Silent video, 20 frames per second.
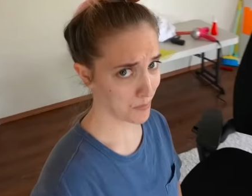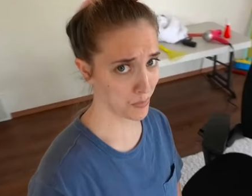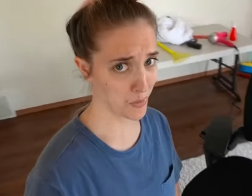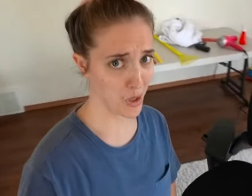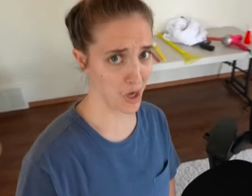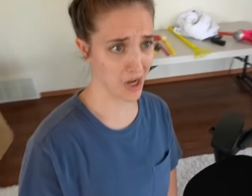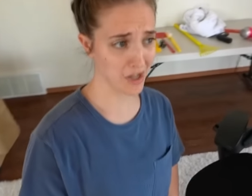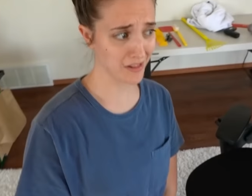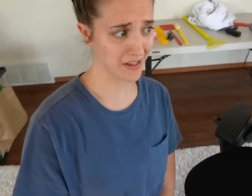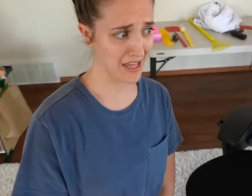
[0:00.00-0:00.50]

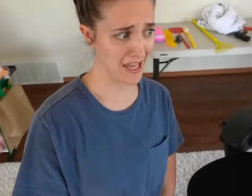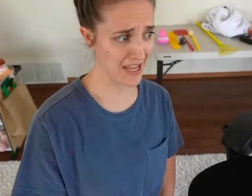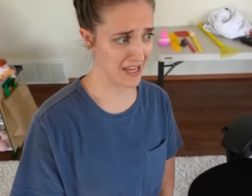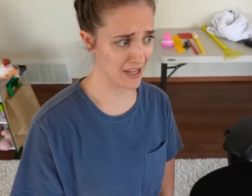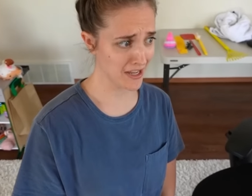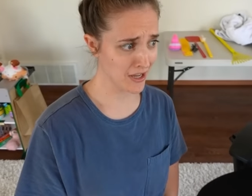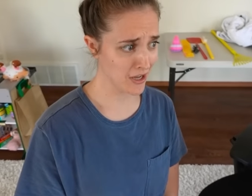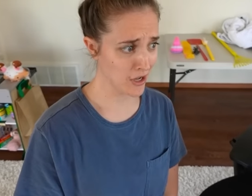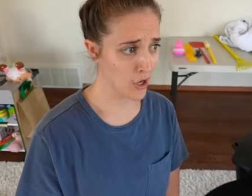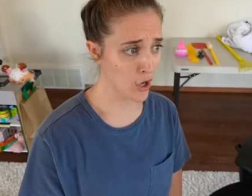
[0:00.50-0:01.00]

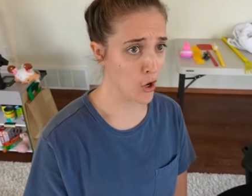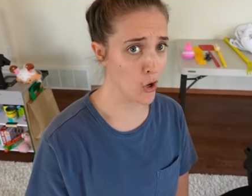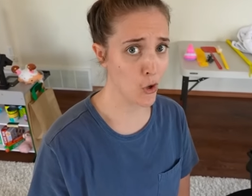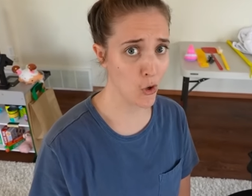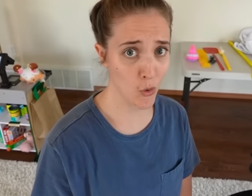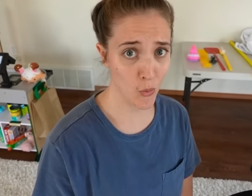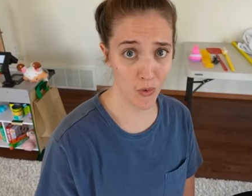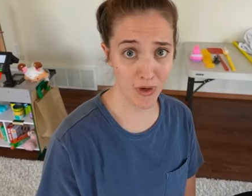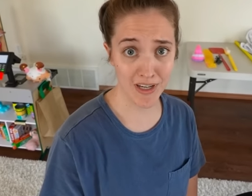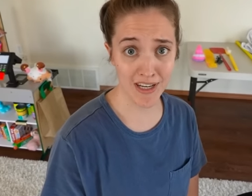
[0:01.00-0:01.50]
Broccoli?
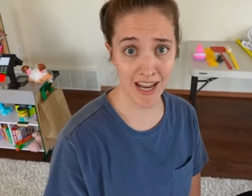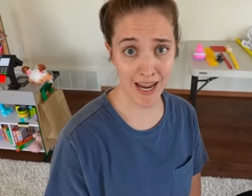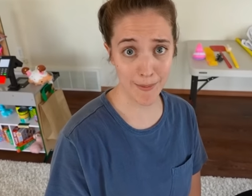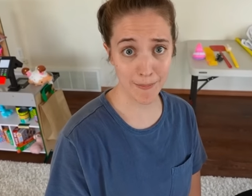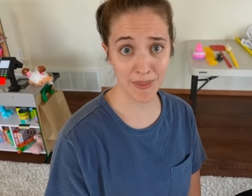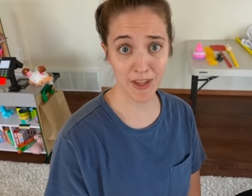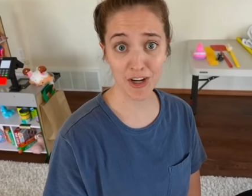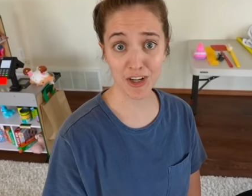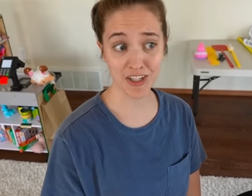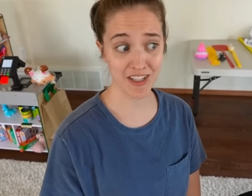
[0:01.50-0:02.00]
Who would
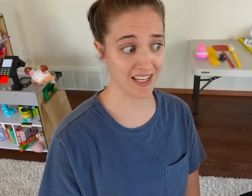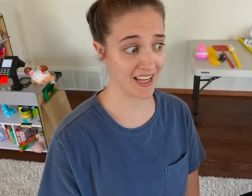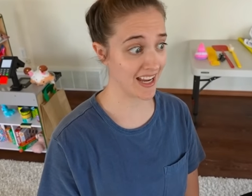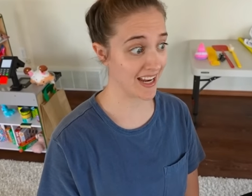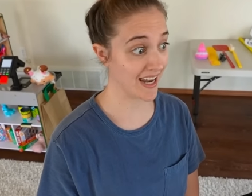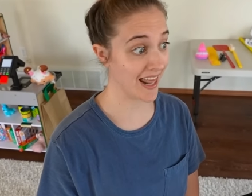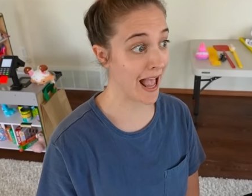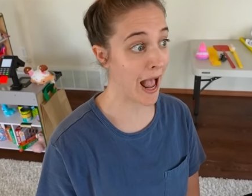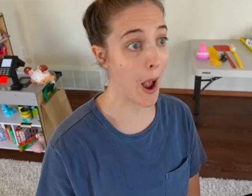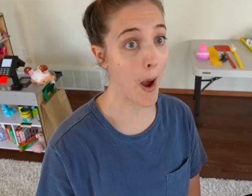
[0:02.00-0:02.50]
name their
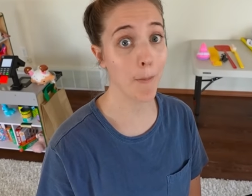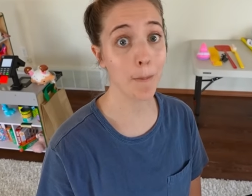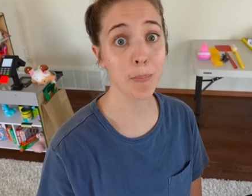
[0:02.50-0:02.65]
kid